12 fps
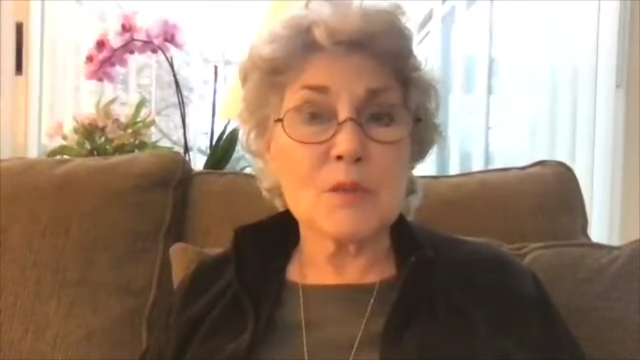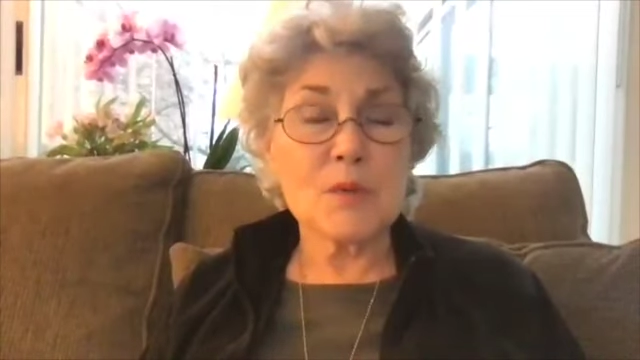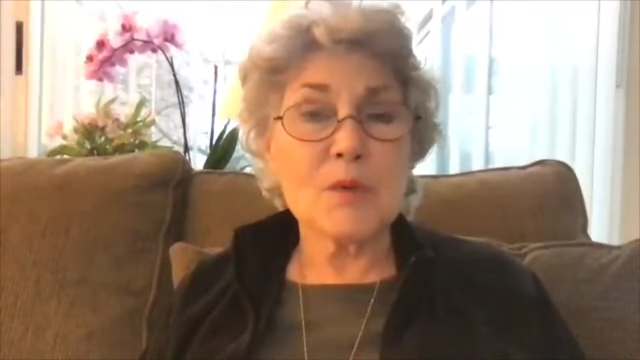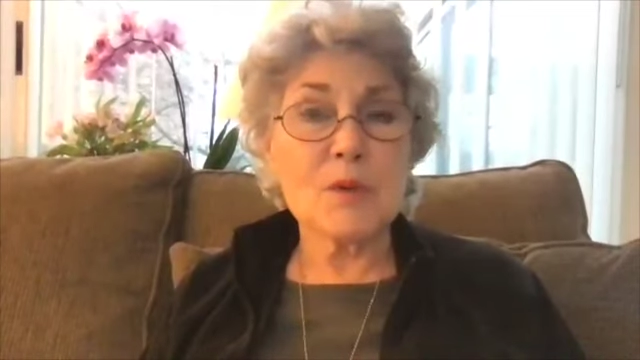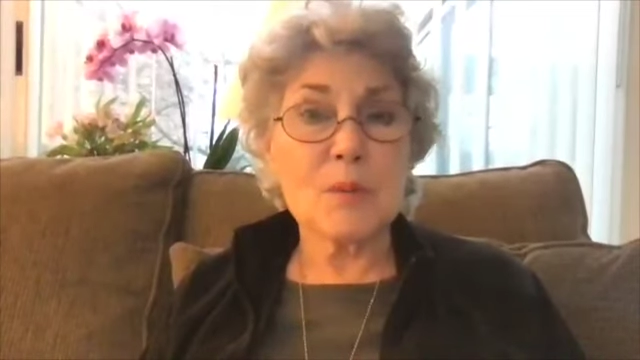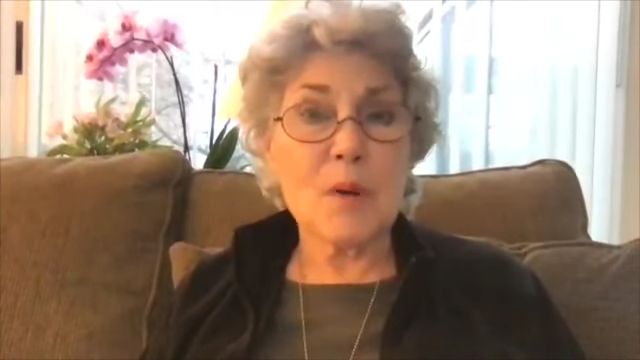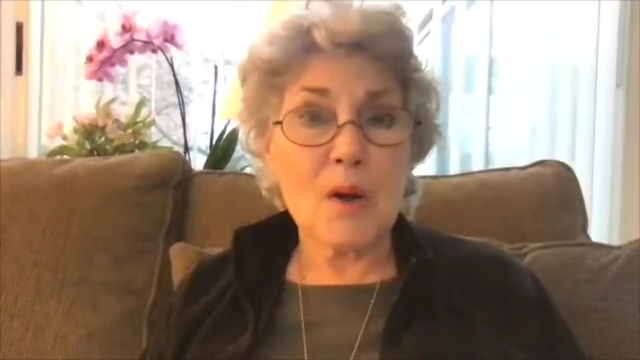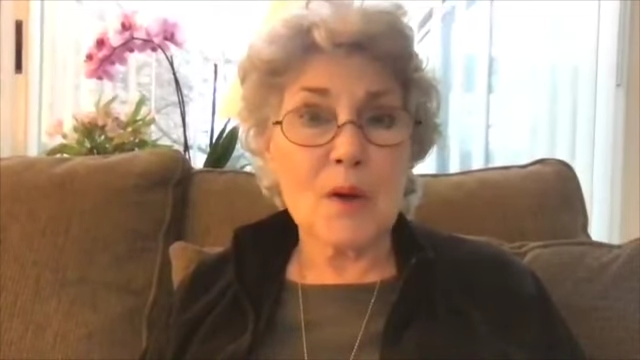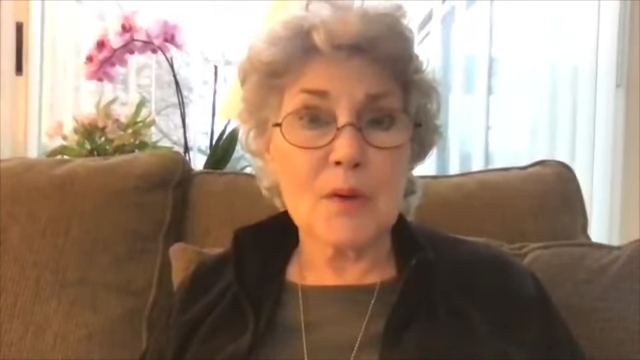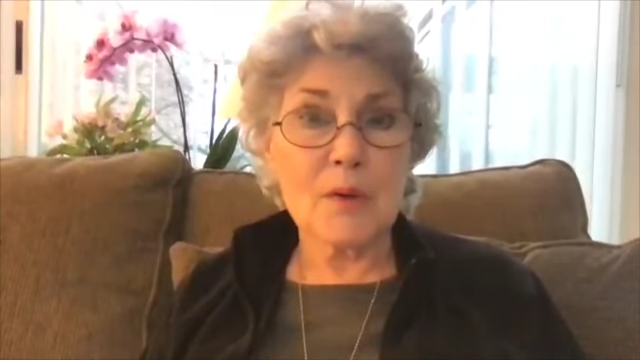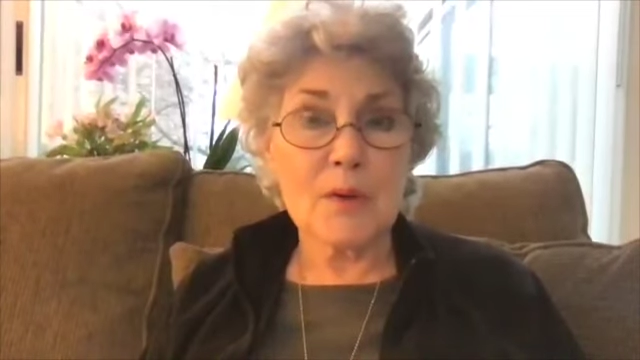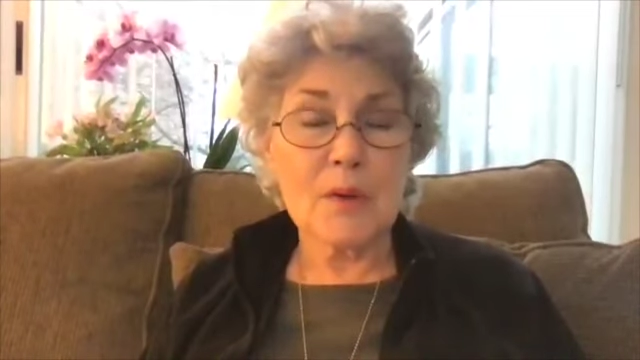with your
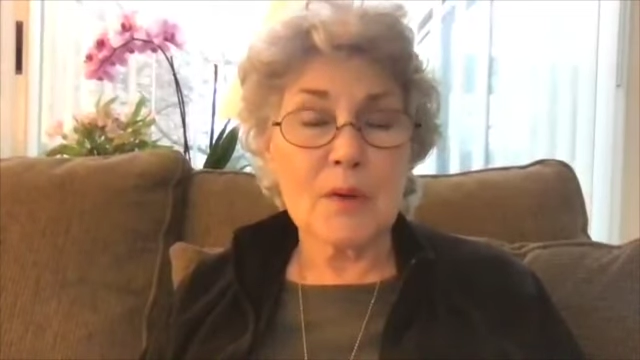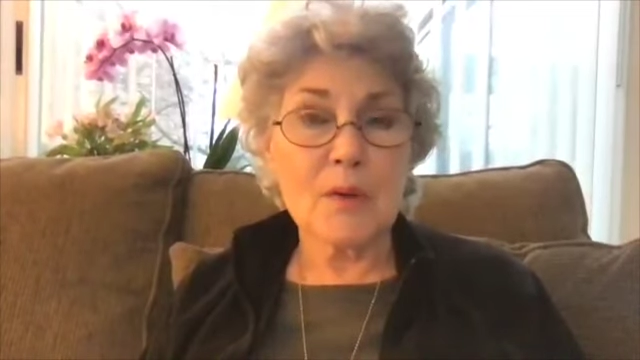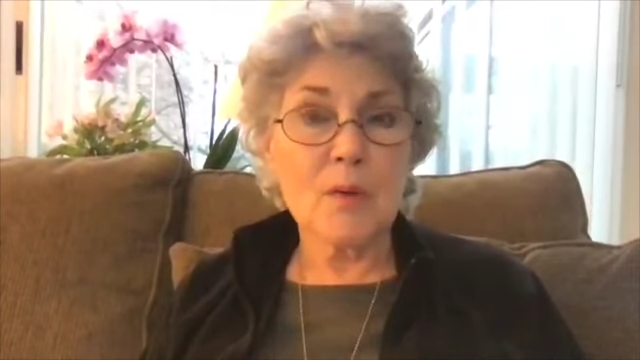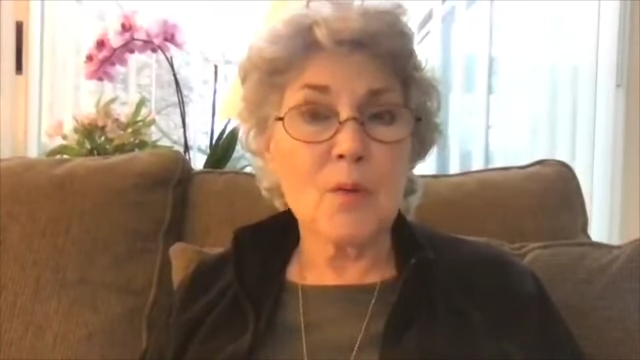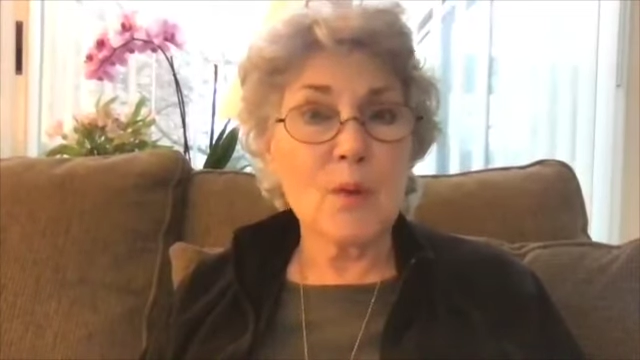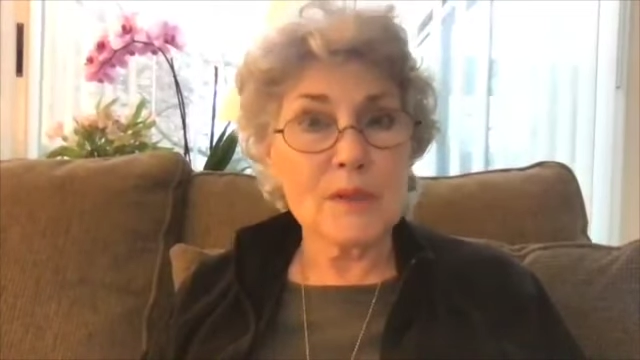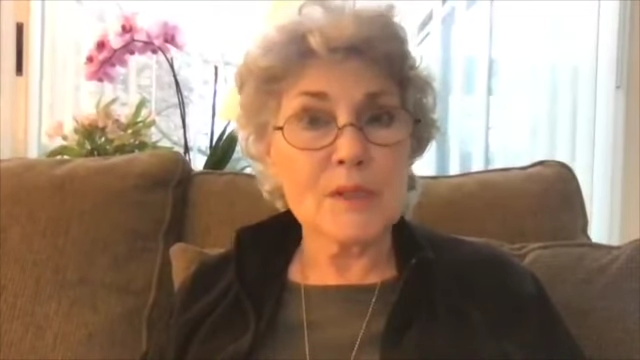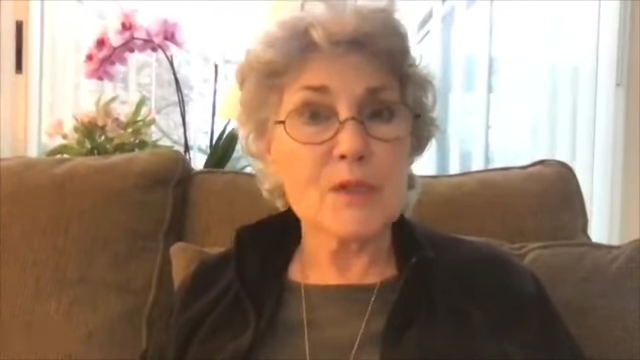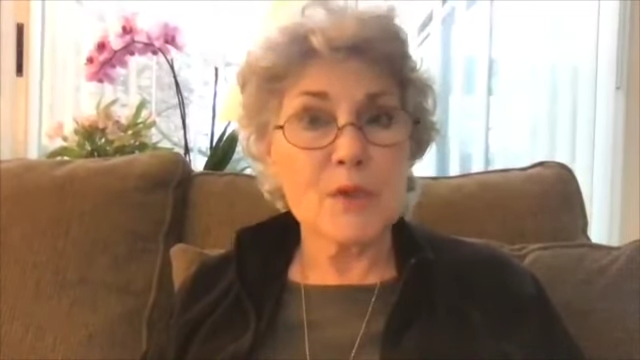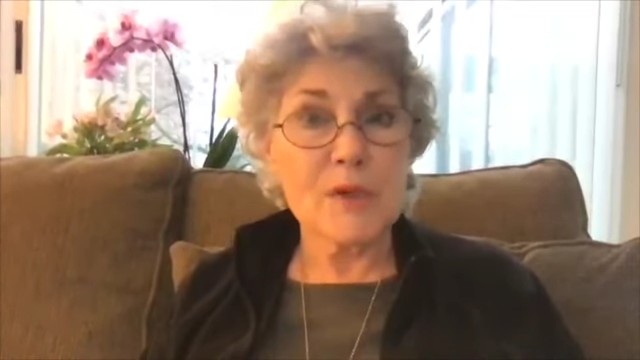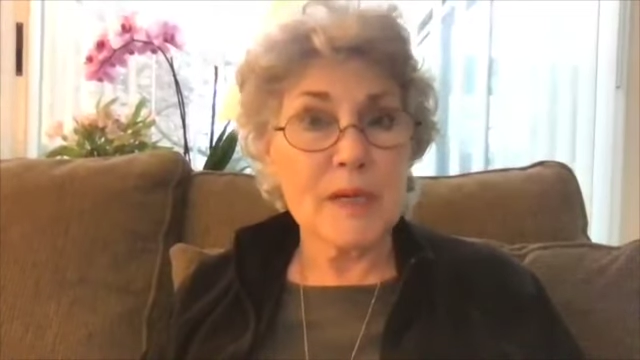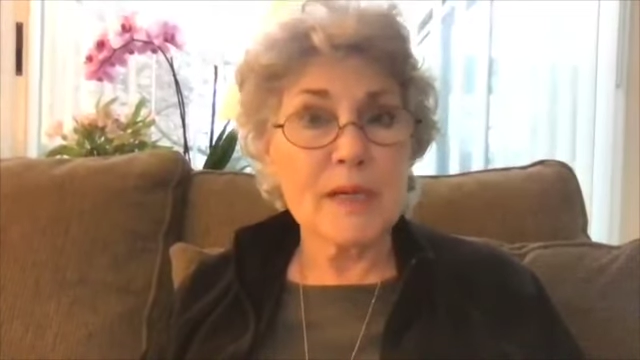partner what's
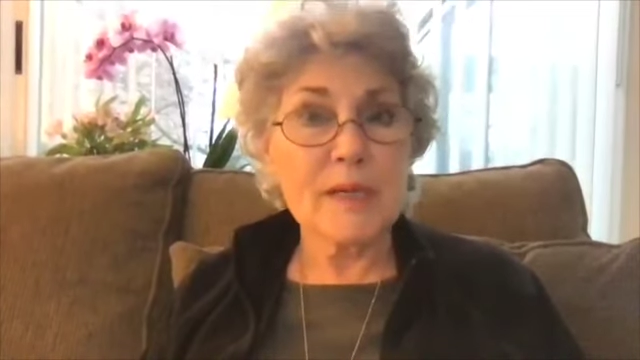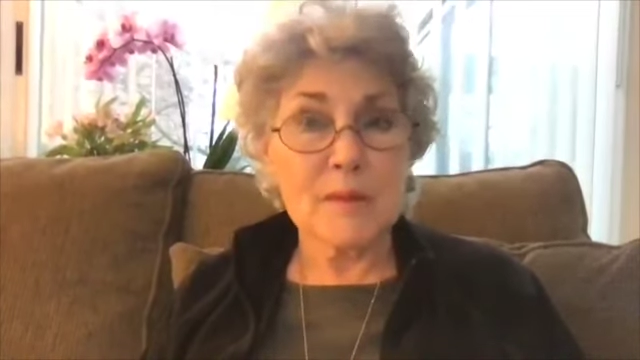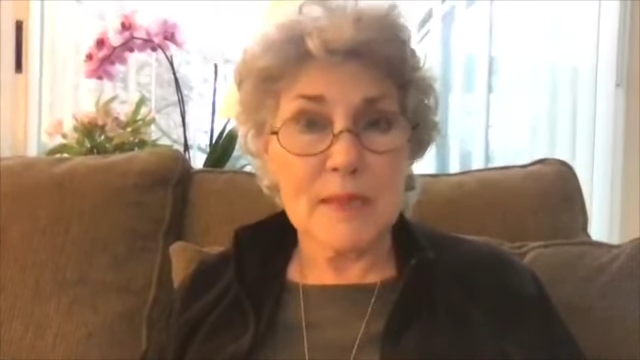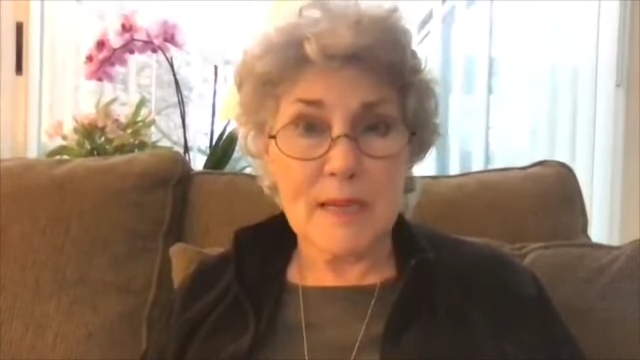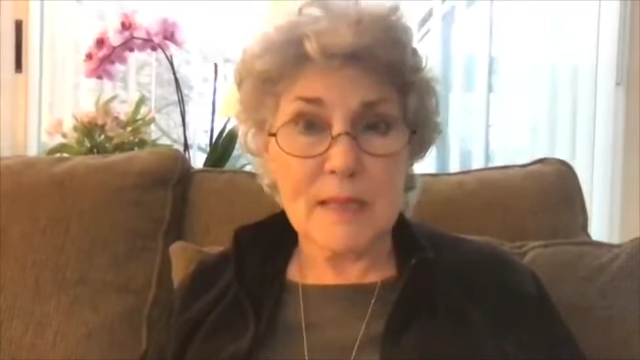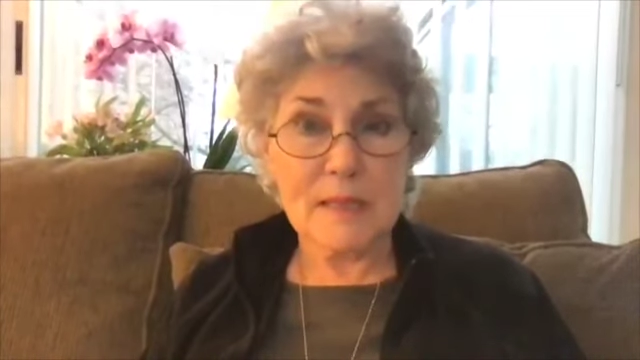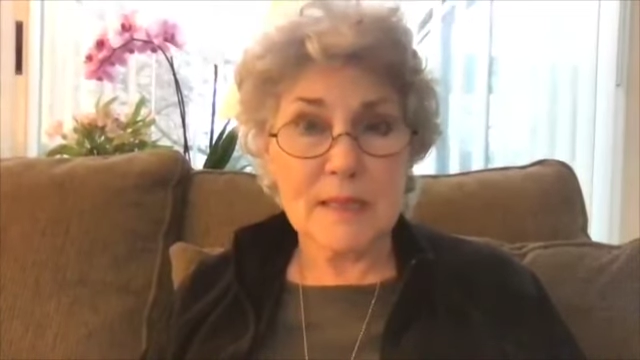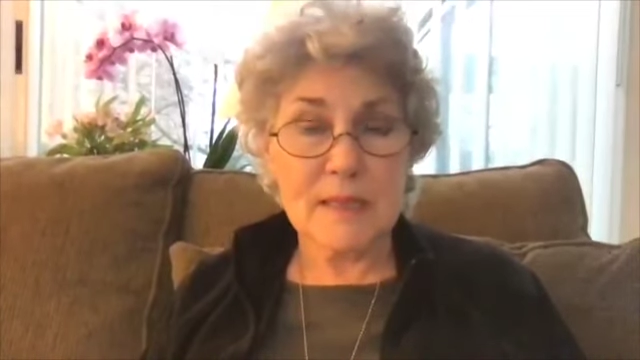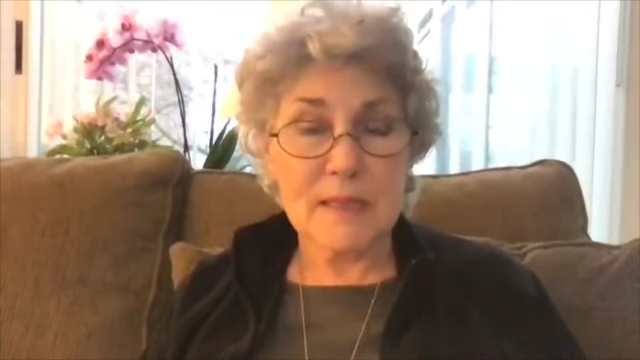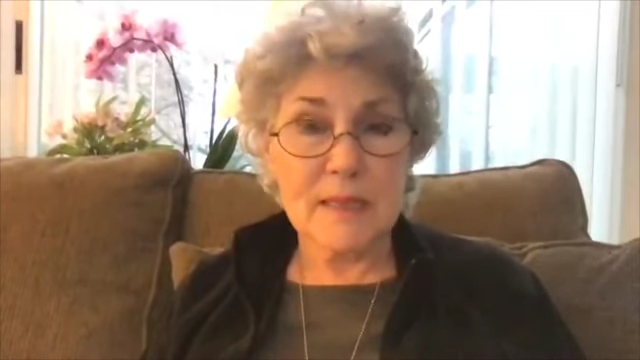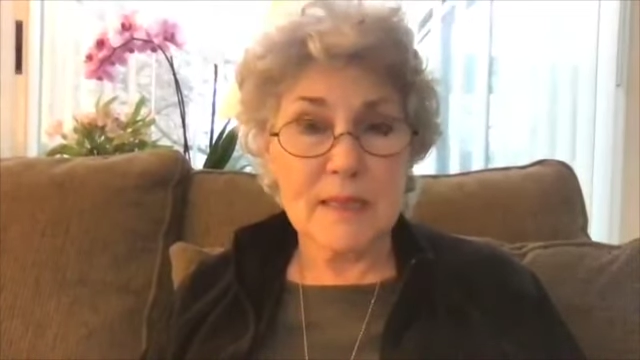going to come next.